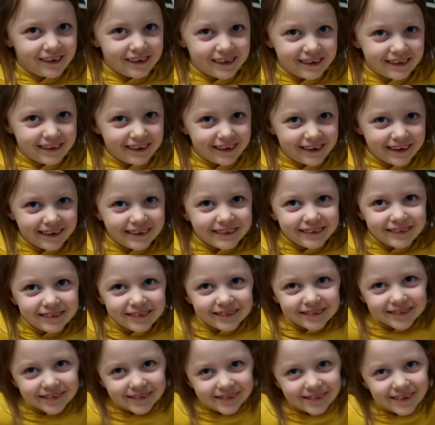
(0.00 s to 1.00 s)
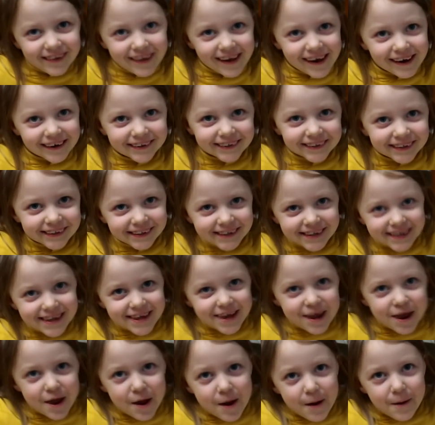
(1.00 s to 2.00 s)
Yes. Or did you want
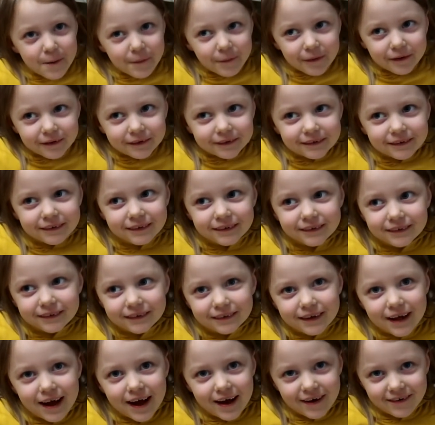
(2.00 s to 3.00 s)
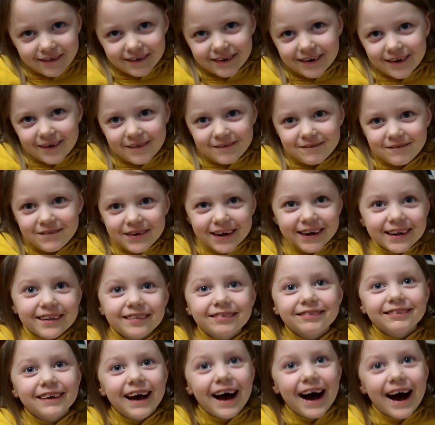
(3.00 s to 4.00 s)
sandwiches? I want a
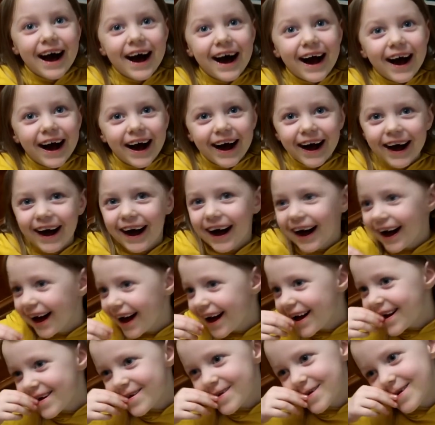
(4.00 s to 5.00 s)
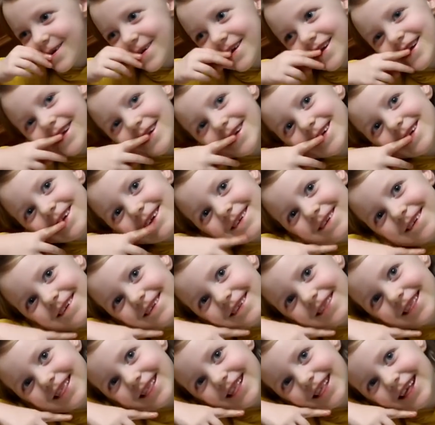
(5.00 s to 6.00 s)
pizza! And then what's for
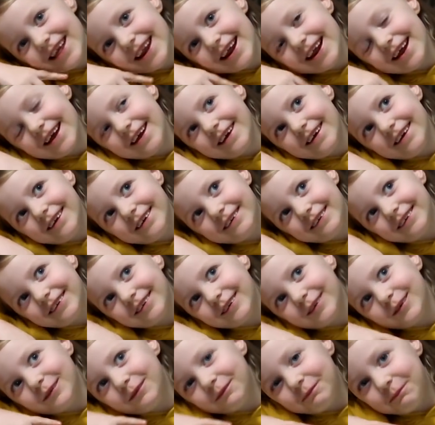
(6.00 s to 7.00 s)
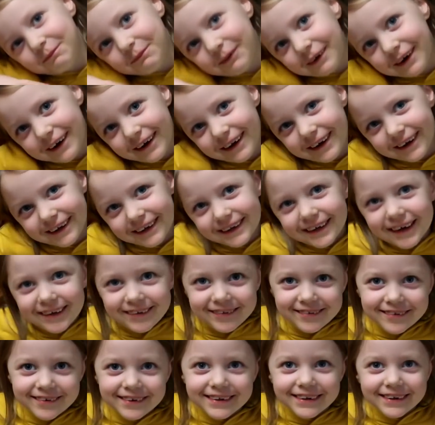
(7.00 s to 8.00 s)
dinner tonight?
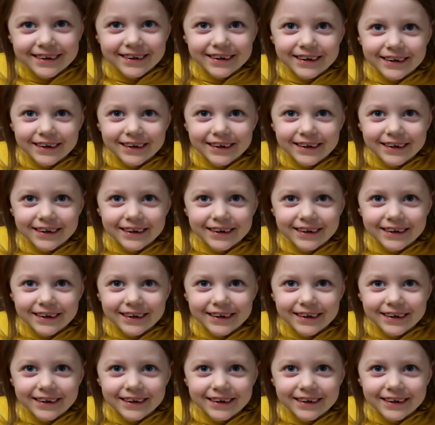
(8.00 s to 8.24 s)
Spaghetti.